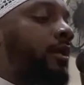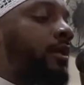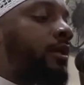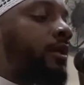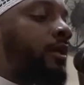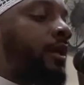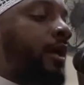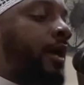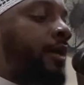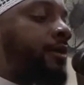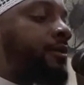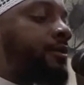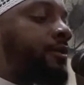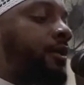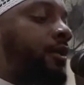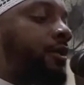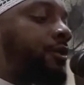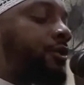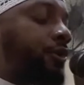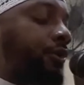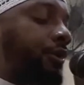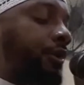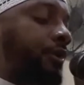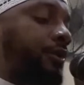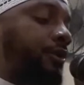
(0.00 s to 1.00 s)
Yes,
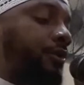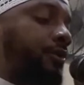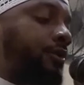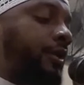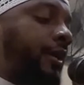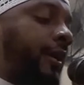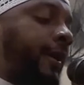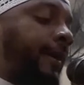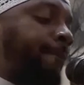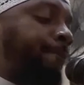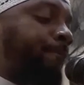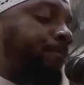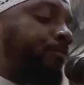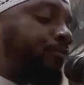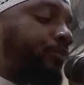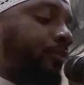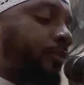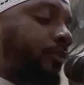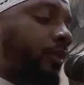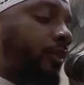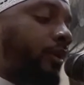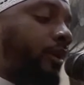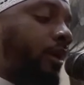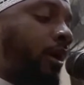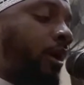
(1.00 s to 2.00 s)
so the due date
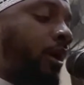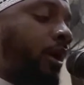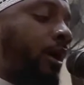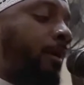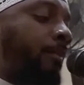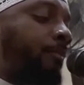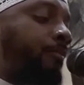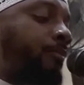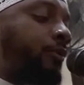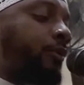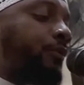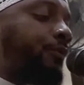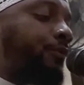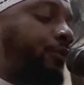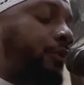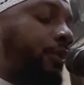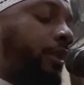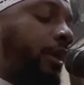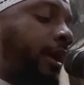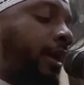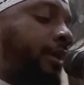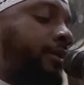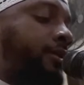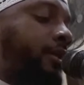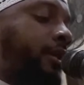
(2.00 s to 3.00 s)
for
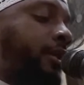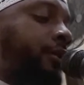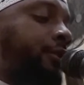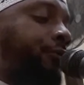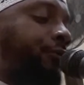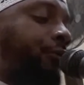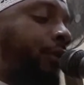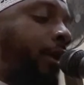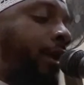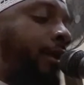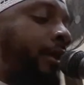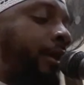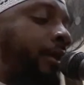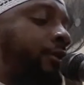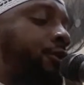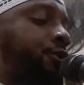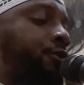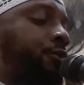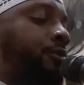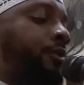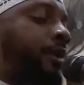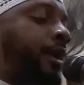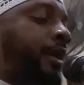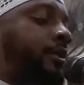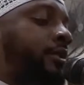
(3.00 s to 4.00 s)
the essay is Friday,
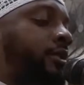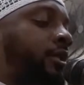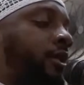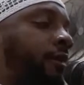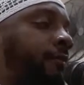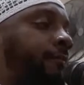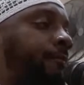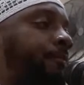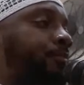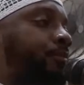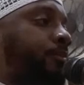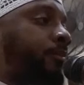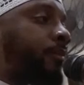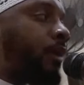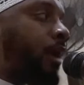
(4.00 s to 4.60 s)
June 19th.